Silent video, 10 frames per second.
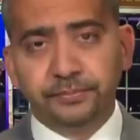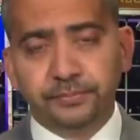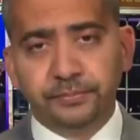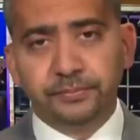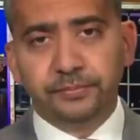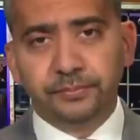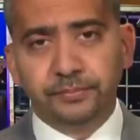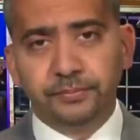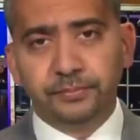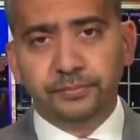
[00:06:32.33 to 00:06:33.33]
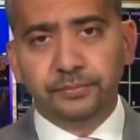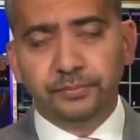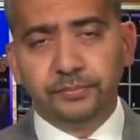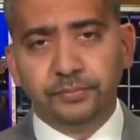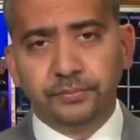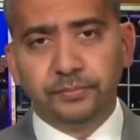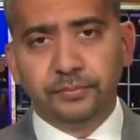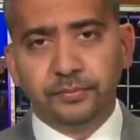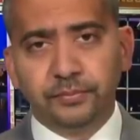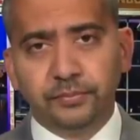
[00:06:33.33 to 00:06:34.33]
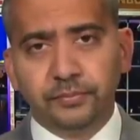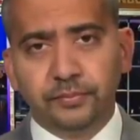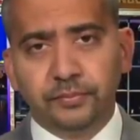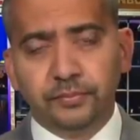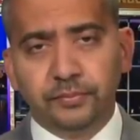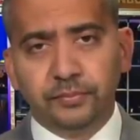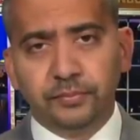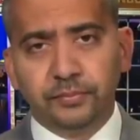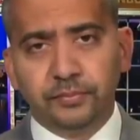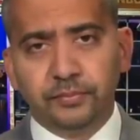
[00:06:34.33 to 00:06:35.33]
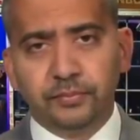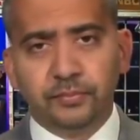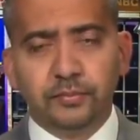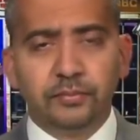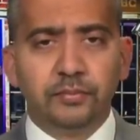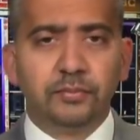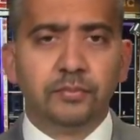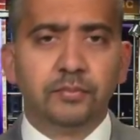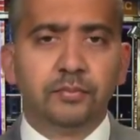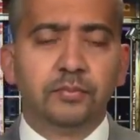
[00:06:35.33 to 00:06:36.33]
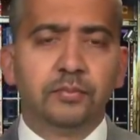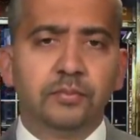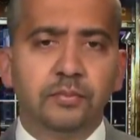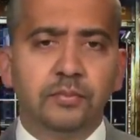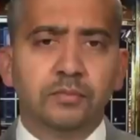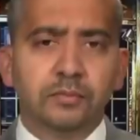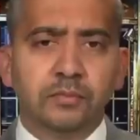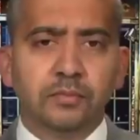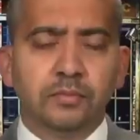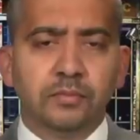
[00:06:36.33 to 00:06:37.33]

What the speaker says: The person shown says nothing.